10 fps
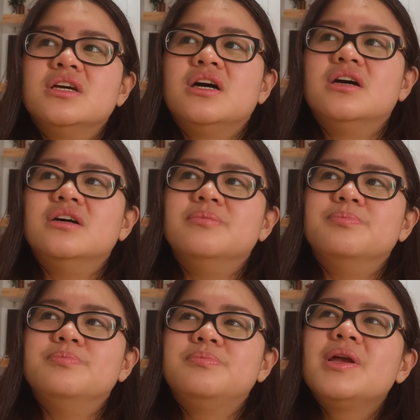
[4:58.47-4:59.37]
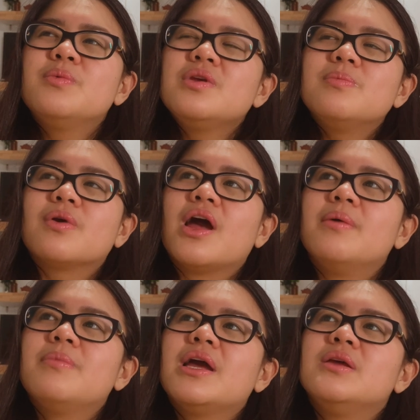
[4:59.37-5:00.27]
um my rebrand
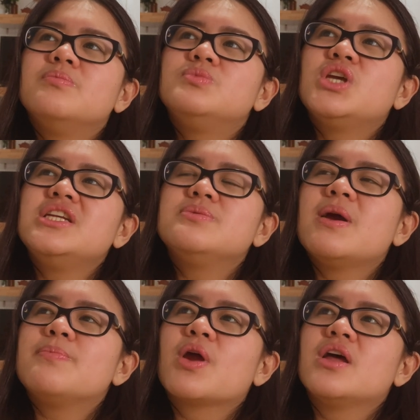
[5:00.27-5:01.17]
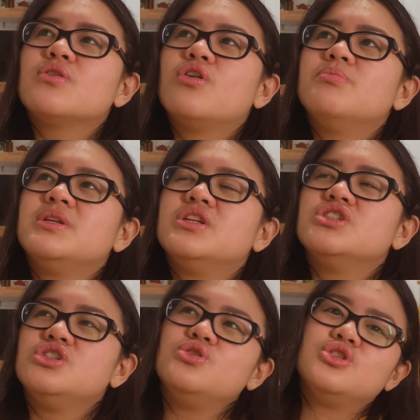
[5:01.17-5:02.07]
my change my brand on with
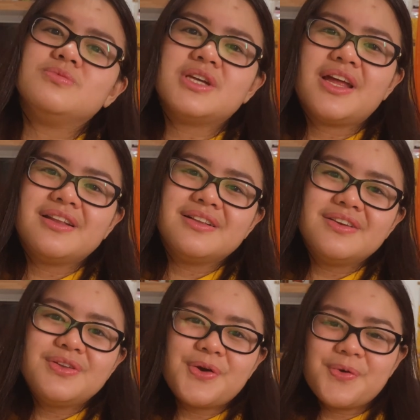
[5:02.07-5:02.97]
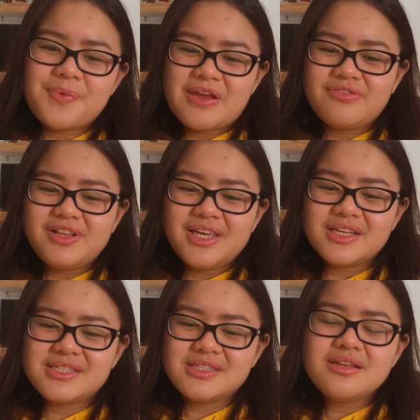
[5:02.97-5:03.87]
this youtube channel you know i feel like
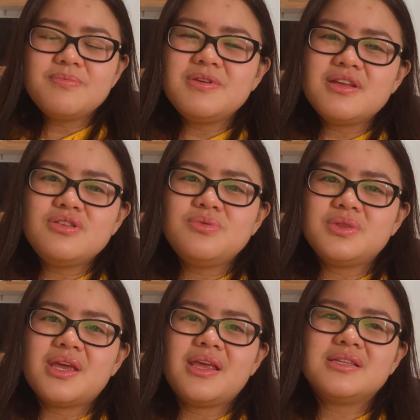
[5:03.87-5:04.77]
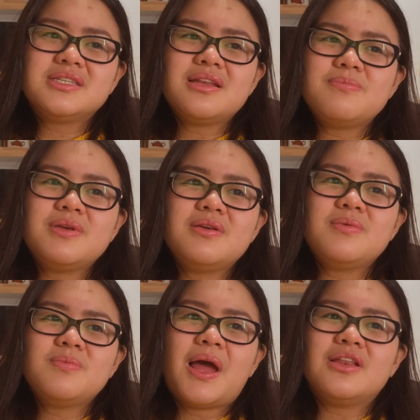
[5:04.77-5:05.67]
it's gonna a new thing it's gonna be
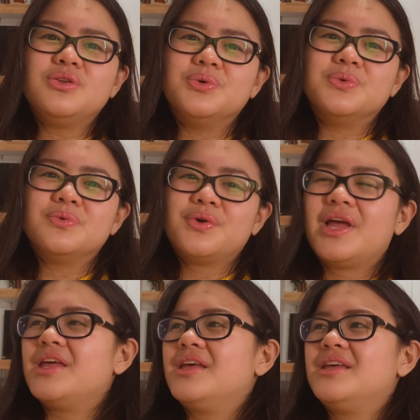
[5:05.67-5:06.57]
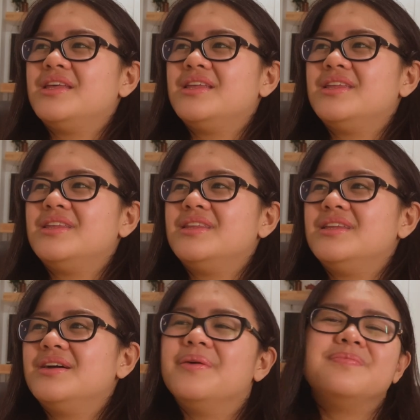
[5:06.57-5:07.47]
a new and
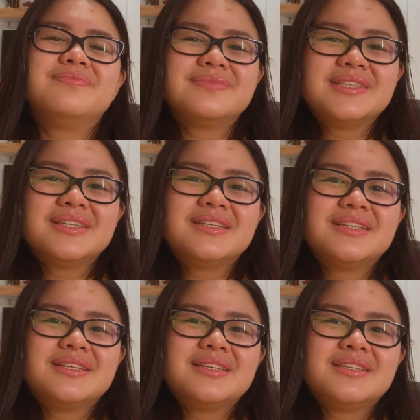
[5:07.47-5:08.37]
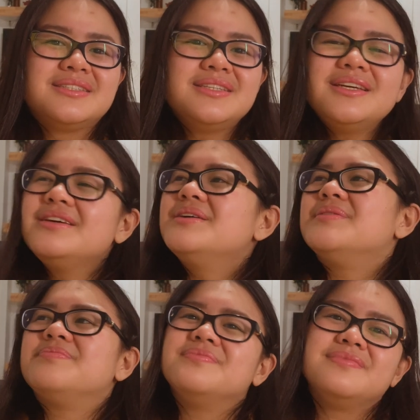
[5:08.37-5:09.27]
yeah so yeah
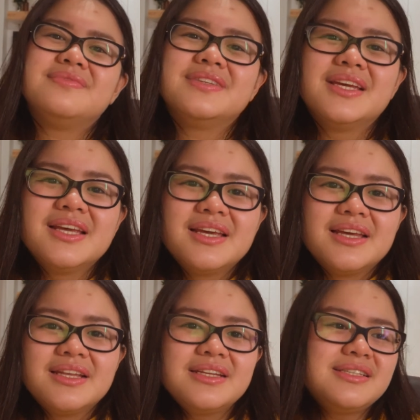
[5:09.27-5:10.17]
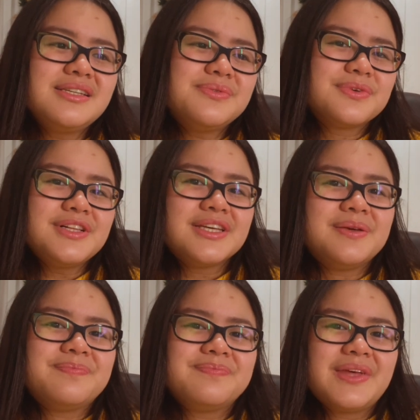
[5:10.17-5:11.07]
that is it
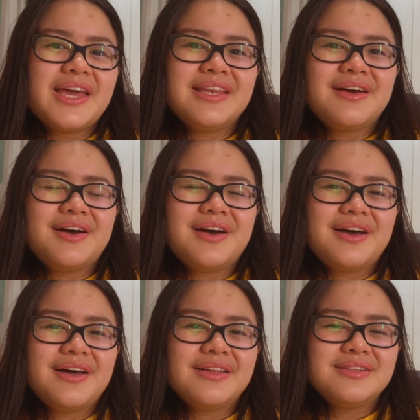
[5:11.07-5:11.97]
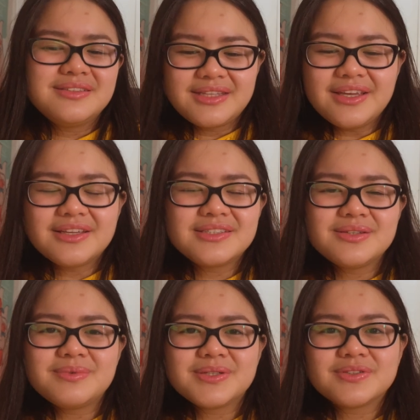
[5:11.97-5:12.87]
really. And uh, thank you guys
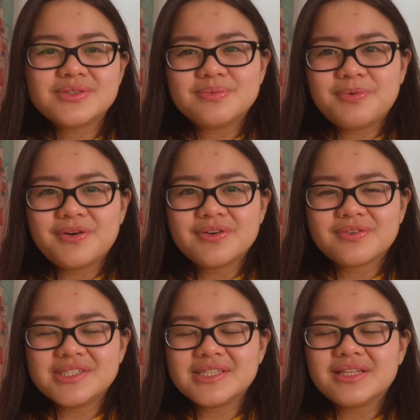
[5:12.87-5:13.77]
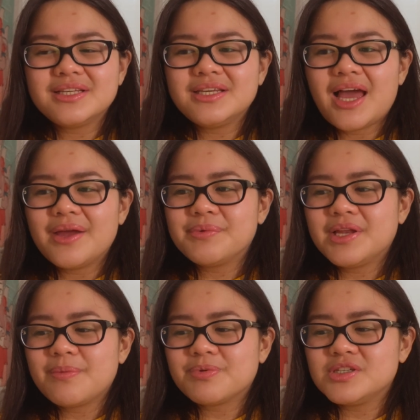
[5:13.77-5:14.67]
so much for the support recently. I
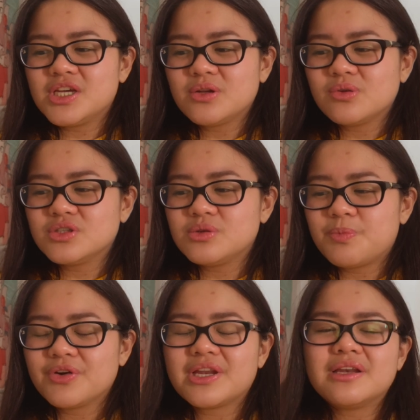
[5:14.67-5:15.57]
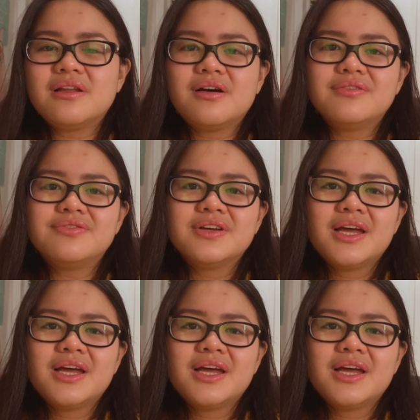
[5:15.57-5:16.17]
really appreciate all the support and love.